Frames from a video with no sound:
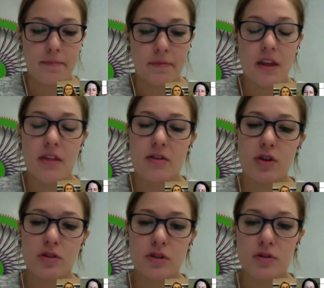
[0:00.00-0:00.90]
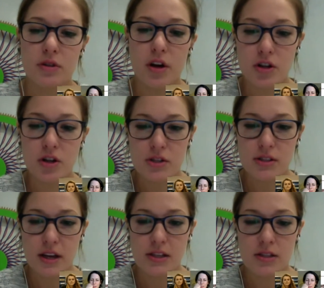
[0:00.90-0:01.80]
Then there's also the larger
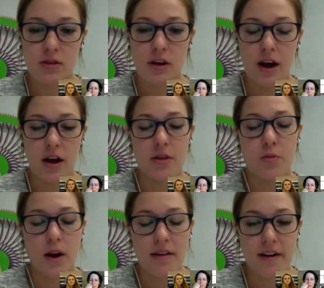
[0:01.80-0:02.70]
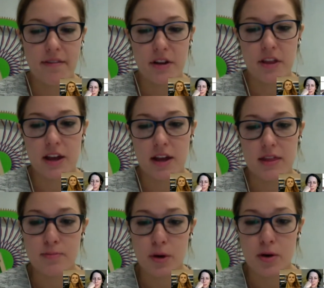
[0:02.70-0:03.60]
sets, the one of everything in
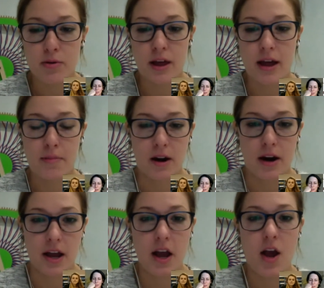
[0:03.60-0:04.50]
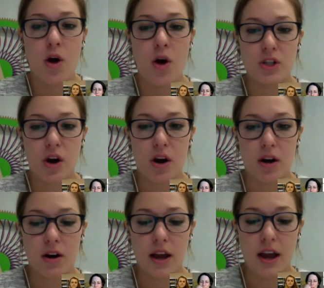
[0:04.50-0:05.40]
the Pro Library, which
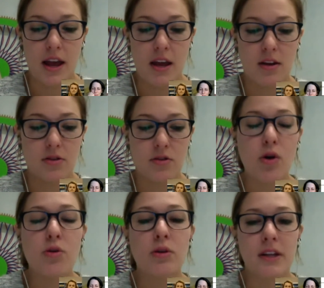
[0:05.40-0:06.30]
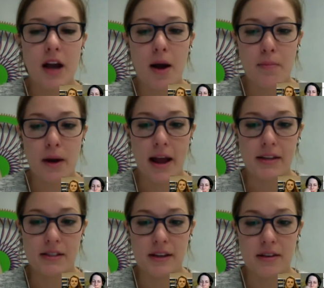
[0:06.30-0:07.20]
are a totally
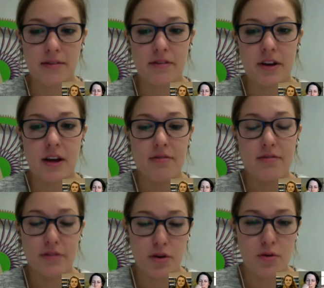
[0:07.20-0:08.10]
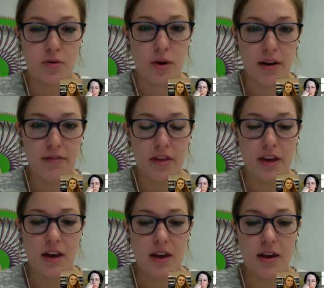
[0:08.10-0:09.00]
comprehensive view of
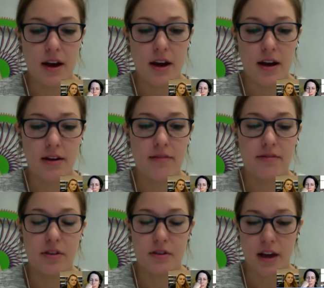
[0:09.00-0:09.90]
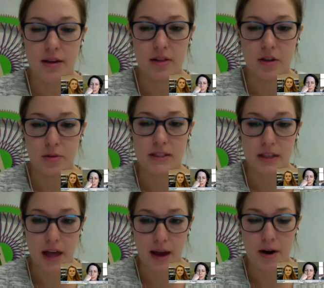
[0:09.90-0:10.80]
the littleBits
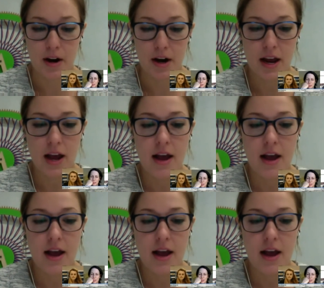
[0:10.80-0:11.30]
library.